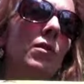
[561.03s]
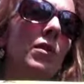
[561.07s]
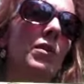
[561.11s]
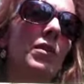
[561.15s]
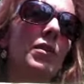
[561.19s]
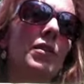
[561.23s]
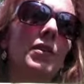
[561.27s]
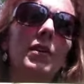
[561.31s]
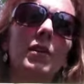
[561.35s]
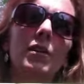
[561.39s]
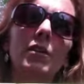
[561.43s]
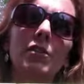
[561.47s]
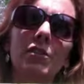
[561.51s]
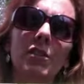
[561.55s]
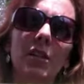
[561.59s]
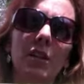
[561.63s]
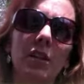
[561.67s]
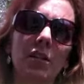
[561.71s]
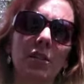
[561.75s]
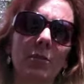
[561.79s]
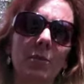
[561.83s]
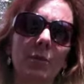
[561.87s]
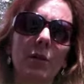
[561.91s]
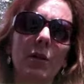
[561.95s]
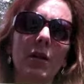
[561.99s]
They're
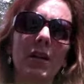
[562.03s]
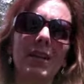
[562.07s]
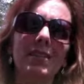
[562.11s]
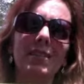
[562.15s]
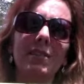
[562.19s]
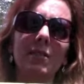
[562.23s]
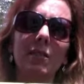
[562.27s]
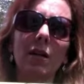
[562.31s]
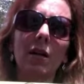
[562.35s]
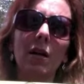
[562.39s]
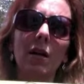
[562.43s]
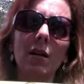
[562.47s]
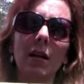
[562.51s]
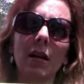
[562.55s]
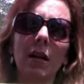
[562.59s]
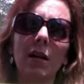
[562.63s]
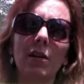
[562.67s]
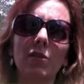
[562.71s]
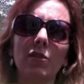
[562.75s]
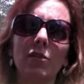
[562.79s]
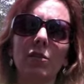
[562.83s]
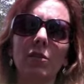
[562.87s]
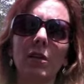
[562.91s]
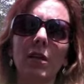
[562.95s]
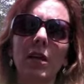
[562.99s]
interchangeable as long
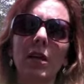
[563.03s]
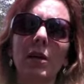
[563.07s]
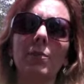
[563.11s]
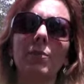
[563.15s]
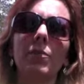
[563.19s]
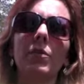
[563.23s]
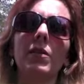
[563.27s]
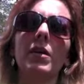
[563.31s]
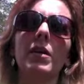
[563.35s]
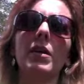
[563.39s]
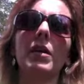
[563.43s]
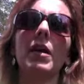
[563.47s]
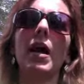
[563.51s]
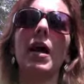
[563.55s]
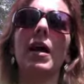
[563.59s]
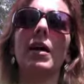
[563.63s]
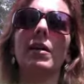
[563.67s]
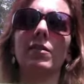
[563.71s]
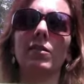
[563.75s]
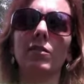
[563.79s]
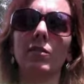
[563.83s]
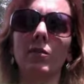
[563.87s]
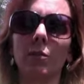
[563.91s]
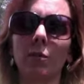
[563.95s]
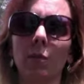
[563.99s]
as you keep the
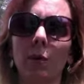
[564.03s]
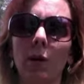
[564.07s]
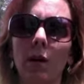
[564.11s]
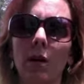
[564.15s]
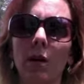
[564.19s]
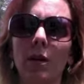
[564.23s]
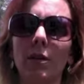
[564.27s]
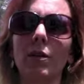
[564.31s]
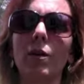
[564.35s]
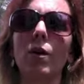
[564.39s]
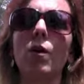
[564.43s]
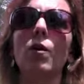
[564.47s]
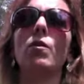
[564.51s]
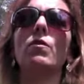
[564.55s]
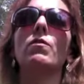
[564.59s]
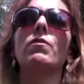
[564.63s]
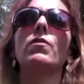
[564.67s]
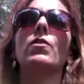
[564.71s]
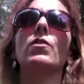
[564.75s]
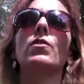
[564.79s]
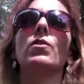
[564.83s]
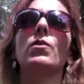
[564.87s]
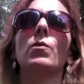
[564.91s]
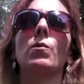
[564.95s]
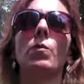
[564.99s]
x1
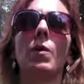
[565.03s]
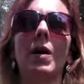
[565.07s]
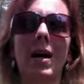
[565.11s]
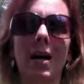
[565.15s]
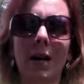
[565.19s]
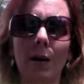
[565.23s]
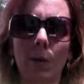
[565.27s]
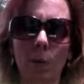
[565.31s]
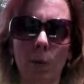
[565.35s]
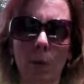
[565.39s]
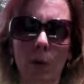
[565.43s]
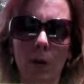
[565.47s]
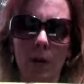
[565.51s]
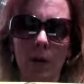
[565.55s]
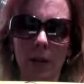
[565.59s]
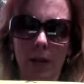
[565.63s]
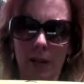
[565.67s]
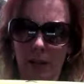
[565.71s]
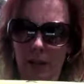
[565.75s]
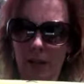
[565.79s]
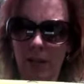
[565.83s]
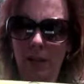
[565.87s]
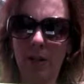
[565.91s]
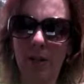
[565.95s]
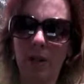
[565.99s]
over the y1
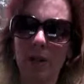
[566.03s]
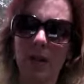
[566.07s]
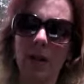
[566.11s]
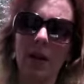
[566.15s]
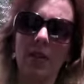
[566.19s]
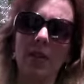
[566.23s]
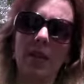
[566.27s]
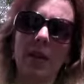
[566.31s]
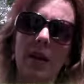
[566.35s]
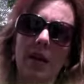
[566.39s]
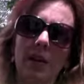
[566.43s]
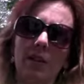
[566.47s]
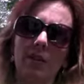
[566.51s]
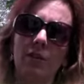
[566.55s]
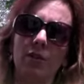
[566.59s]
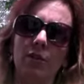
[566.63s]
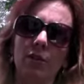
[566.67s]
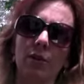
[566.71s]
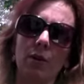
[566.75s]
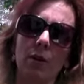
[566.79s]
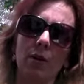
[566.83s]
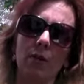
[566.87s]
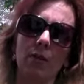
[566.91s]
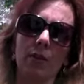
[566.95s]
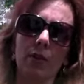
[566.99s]
and the
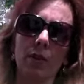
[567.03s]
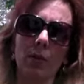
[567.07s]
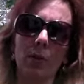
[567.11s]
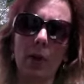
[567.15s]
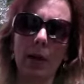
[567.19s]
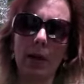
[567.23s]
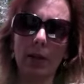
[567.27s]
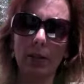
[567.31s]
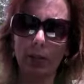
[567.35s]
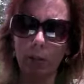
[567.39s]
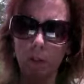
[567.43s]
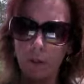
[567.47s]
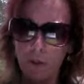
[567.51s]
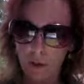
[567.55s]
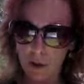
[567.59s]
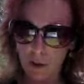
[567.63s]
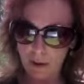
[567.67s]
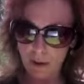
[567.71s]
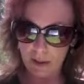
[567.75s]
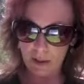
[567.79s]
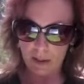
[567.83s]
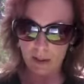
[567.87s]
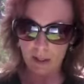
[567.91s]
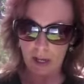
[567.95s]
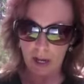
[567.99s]
x2 over the y2.
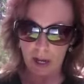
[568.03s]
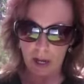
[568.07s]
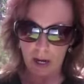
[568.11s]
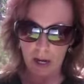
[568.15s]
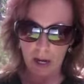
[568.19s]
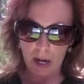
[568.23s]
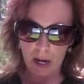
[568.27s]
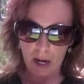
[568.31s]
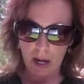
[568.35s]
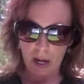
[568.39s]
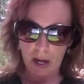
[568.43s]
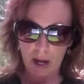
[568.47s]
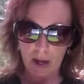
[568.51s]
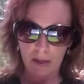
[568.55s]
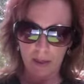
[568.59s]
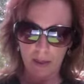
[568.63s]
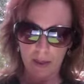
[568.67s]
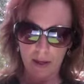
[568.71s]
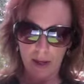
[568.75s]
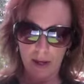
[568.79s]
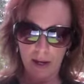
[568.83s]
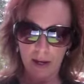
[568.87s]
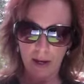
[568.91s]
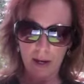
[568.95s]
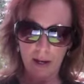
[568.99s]
Notice that
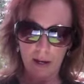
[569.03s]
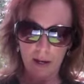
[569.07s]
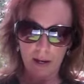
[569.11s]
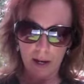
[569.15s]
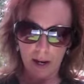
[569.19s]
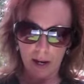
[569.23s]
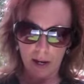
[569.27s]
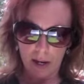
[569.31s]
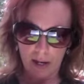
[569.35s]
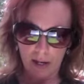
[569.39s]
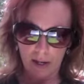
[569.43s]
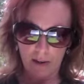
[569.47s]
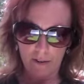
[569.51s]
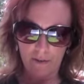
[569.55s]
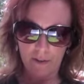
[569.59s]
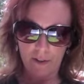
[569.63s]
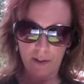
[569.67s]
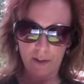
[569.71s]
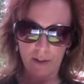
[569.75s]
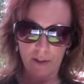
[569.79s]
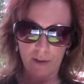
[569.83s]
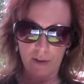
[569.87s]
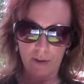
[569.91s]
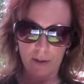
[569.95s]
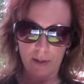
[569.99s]
the negative
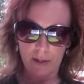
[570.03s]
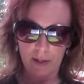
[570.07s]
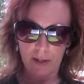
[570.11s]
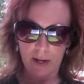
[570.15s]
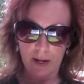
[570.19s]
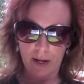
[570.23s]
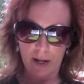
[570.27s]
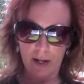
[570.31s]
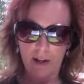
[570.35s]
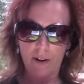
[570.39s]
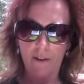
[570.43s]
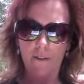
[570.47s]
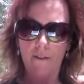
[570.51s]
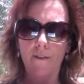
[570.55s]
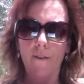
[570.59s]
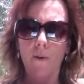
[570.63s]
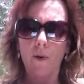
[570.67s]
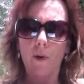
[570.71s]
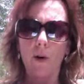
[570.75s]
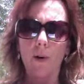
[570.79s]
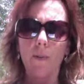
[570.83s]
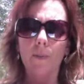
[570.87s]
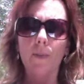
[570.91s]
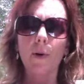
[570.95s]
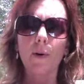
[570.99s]
2 and the negative
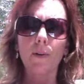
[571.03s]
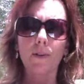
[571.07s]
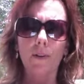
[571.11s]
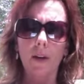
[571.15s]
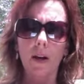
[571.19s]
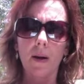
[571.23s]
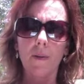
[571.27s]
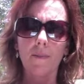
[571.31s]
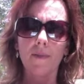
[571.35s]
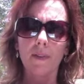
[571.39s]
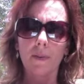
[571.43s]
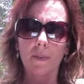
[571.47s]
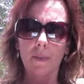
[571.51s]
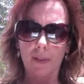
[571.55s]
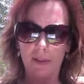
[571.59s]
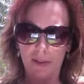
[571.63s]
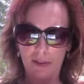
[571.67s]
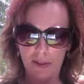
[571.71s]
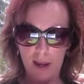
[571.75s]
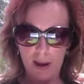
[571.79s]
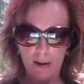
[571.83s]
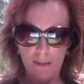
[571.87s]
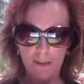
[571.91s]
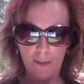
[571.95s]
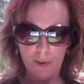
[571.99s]
4 both come from the
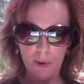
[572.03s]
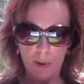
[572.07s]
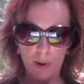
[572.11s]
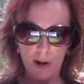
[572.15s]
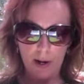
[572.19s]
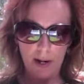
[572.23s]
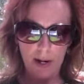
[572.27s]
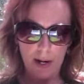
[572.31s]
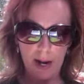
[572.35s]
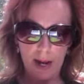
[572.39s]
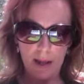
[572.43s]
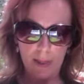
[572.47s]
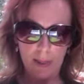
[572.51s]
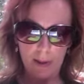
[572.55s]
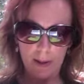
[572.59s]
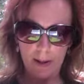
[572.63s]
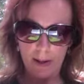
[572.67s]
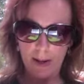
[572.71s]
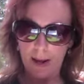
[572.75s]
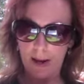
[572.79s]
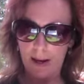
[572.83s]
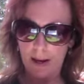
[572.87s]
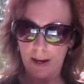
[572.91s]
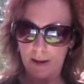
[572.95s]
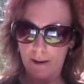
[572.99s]
same point, and the
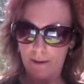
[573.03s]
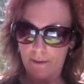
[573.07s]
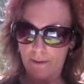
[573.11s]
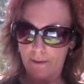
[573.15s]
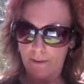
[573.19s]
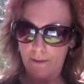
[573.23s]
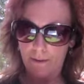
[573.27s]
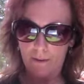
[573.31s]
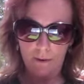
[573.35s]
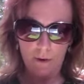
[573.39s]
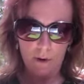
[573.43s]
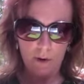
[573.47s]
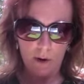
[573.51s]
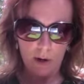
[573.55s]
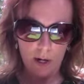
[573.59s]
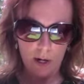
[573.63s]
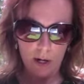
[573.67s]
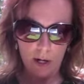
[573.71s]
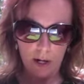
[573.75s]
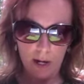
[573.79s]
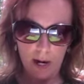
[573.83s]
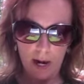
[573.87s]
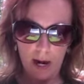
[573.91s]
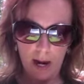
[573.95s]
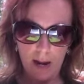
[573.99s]
negative
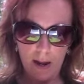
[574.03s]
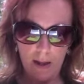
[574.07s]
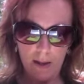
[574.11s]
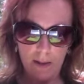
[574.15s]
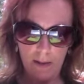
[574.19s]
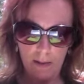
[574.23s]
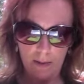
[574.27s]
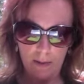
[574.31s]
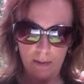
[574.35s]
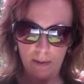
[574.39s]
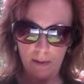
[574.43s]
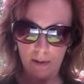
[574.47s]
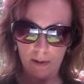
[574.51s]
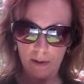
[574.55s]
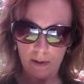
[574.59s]
4 and